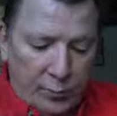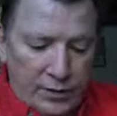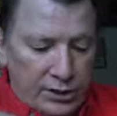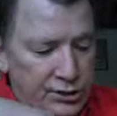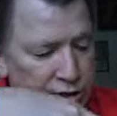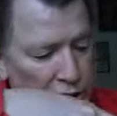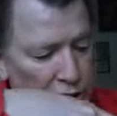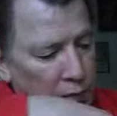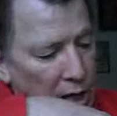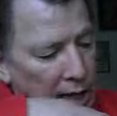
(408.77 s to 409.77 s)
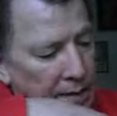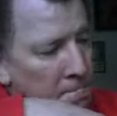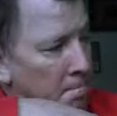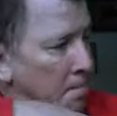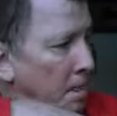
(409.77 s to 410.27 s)
with the scope line,
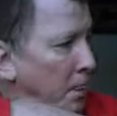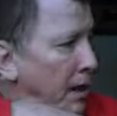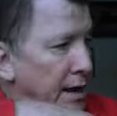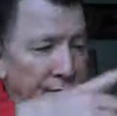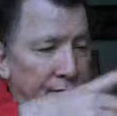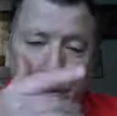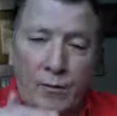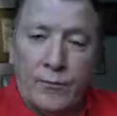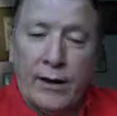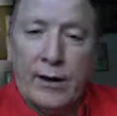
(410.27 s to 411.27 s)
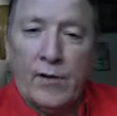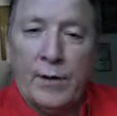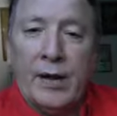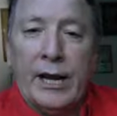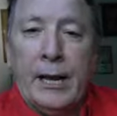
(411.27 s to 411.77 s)
and they're both right on the
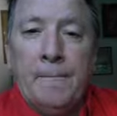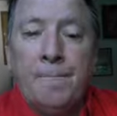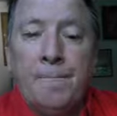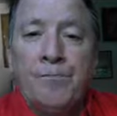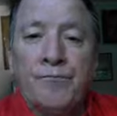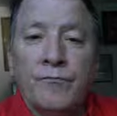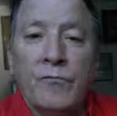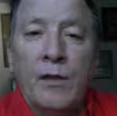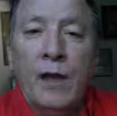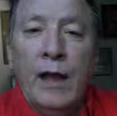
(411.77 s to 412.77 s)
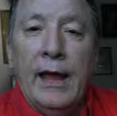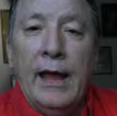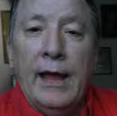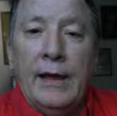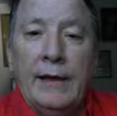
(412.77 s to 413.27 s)
money.
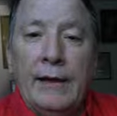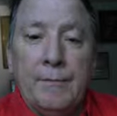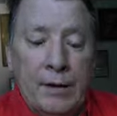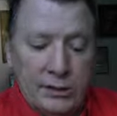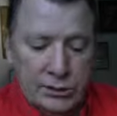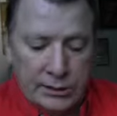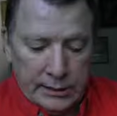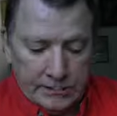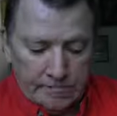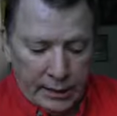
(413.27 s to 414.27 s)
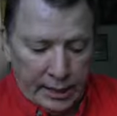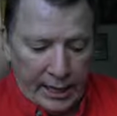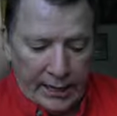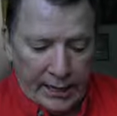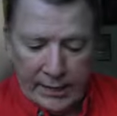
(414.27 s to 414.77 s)
And the bench
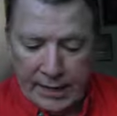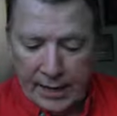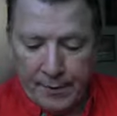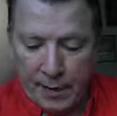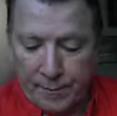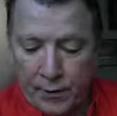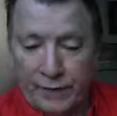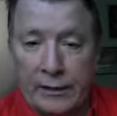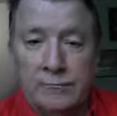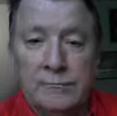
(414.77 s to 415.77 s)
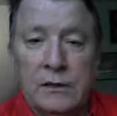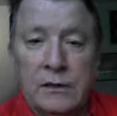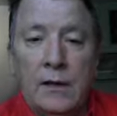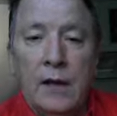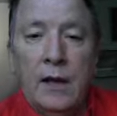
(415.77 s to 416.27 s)
alignment came out perfect.
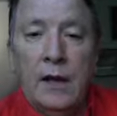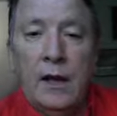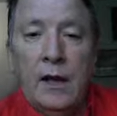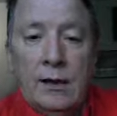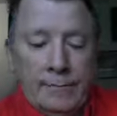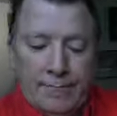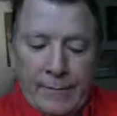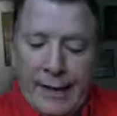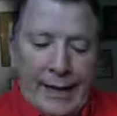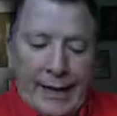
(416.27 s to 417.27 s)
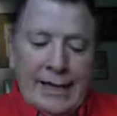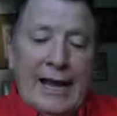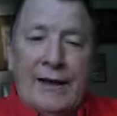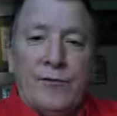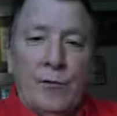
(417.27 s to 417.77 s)
And I
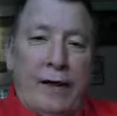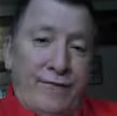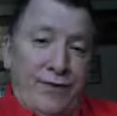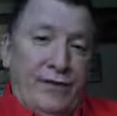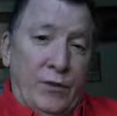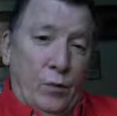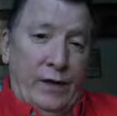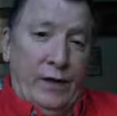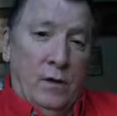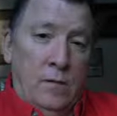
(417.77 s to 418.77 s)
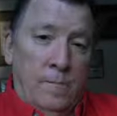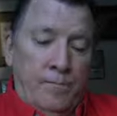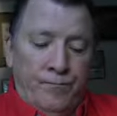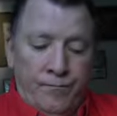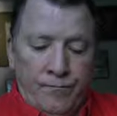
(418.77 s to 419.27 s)
didn't have to reinvent the wheel.
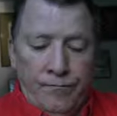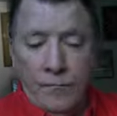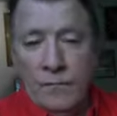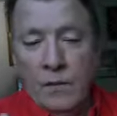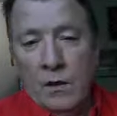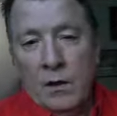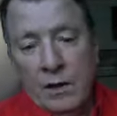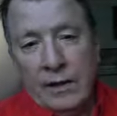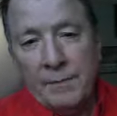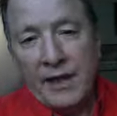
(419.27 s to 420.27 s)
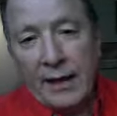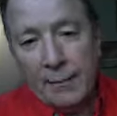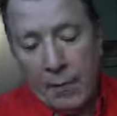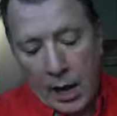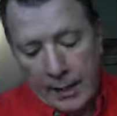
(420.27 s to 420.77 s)
Keep that
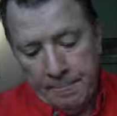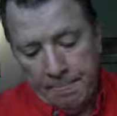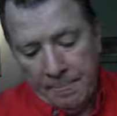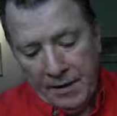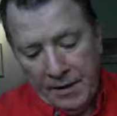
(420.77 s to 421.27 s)
in mind. If